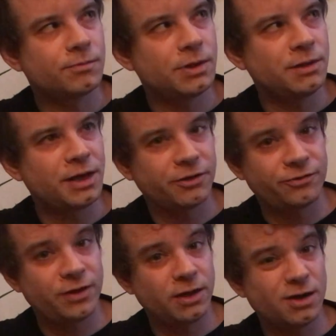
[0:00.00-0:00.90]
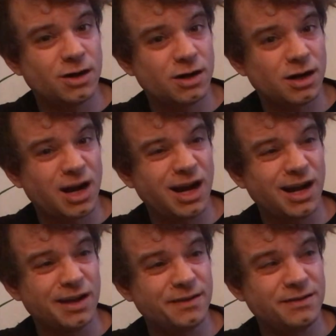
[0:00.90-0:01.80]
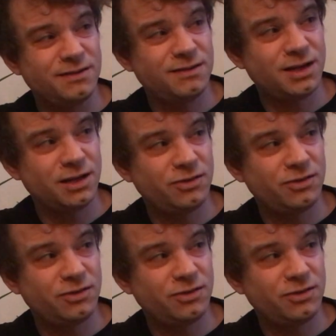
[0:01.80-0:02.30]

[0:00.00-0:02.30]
index finger on the D